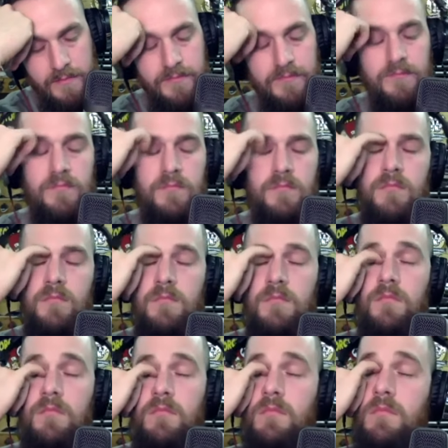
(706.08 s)

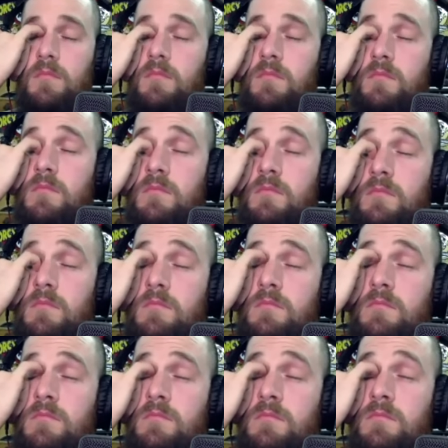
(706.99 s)

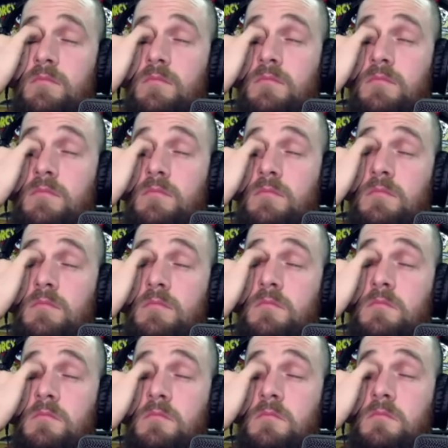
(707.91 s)

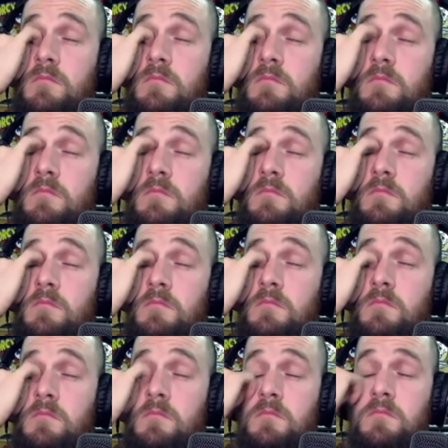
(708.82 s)

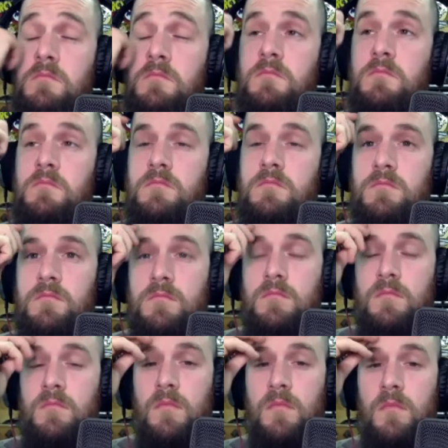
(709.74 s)

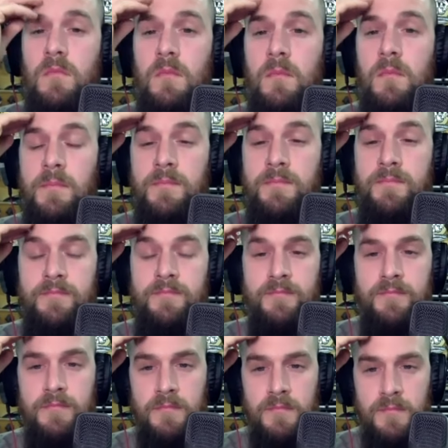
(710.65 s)

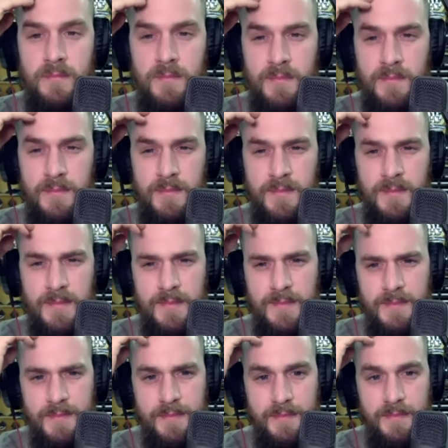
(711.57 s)

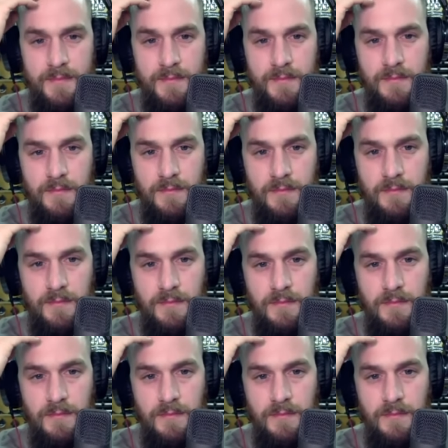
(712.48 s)
The person shown says nothing.